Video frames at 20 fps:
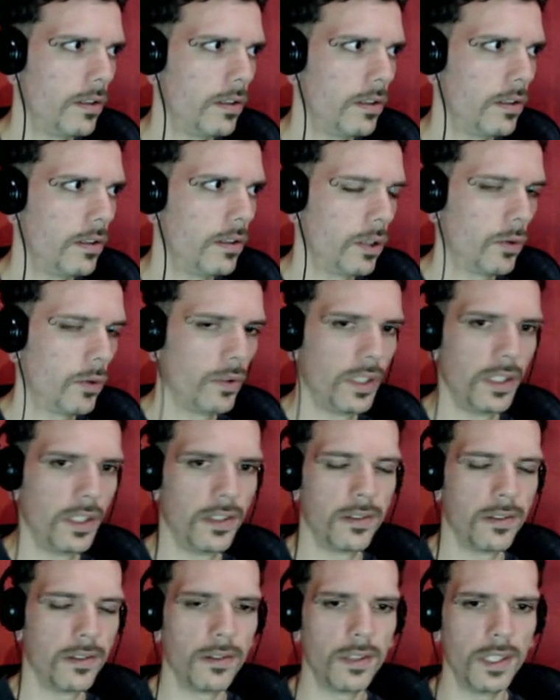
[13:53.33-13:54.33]
so
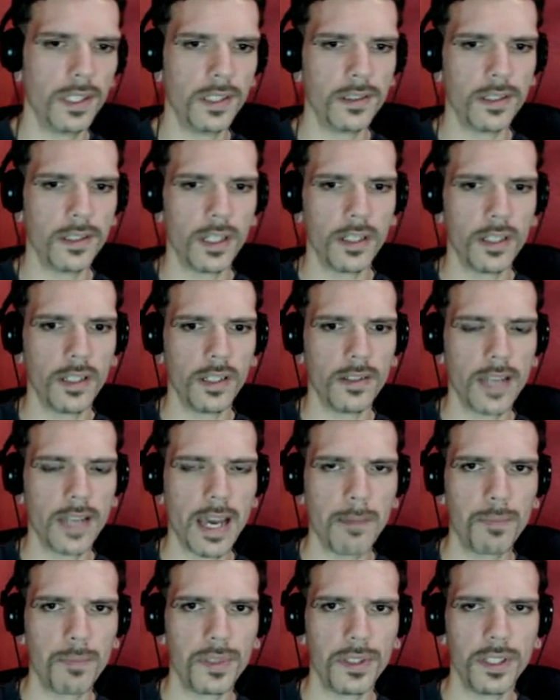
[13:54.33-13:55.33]
these
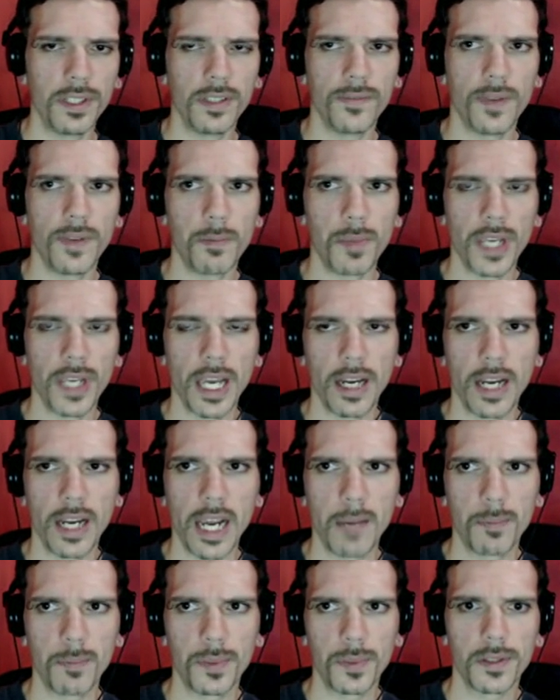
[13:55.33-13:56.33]
apps, these VPN
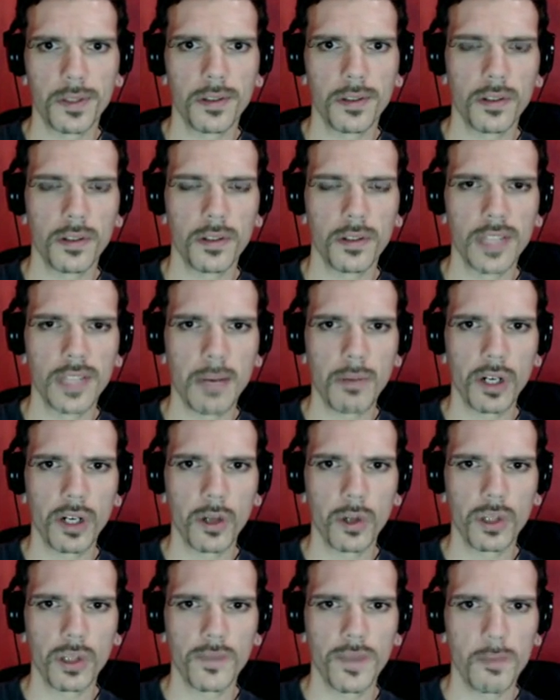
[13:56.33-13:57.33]
apps,
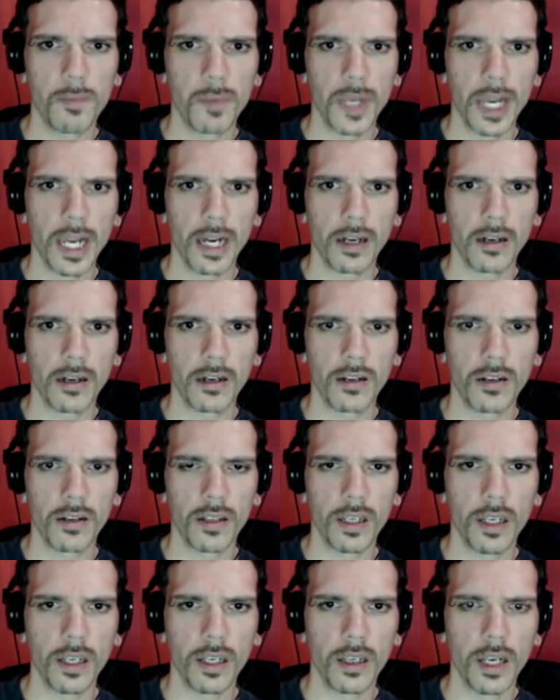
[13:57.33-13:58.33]
CyberGhost VPN
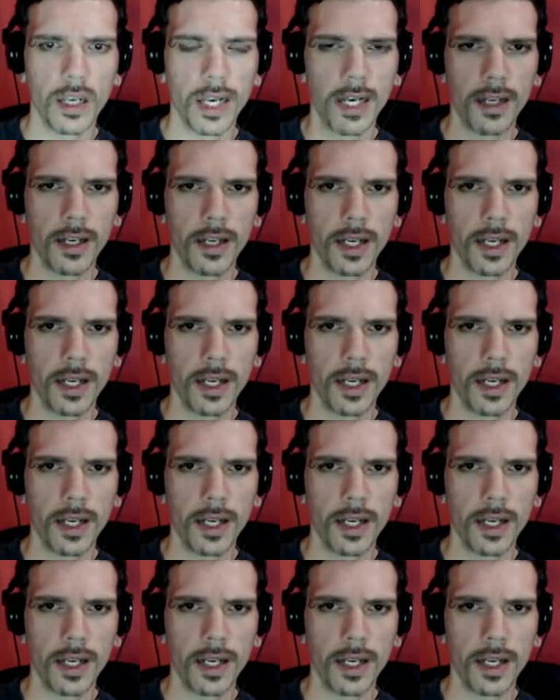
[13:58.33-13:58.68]
and